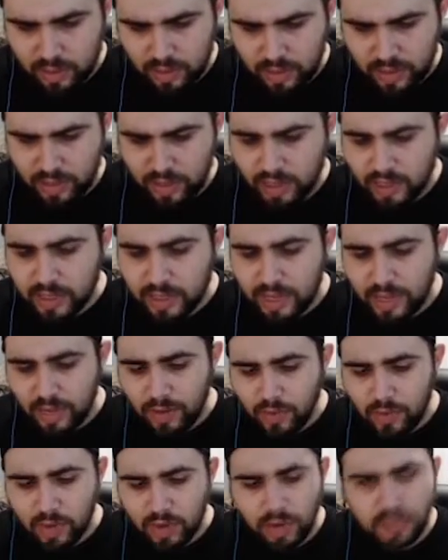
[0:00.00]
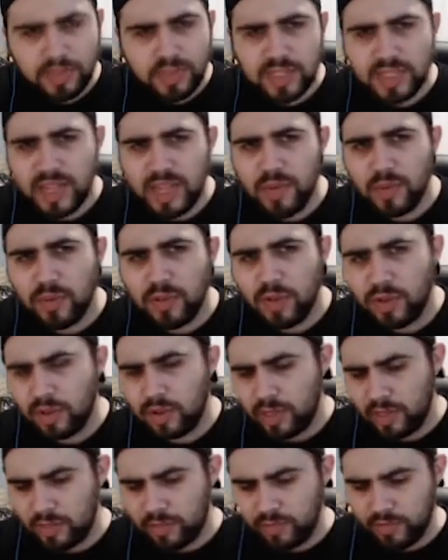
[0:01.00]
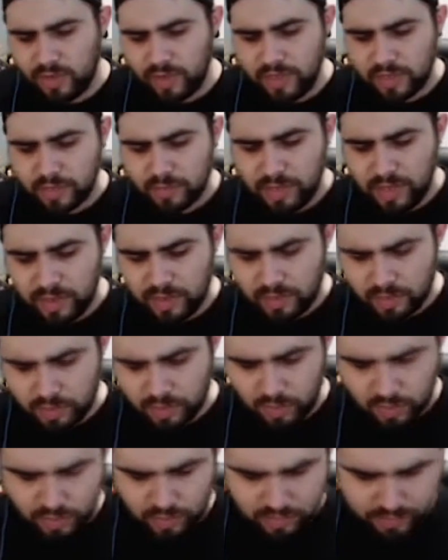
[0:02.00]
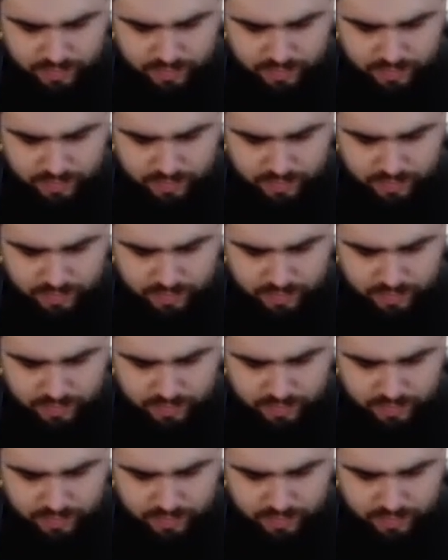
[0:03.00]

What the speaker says: I think now we're up to date with all the Link Rain pack support.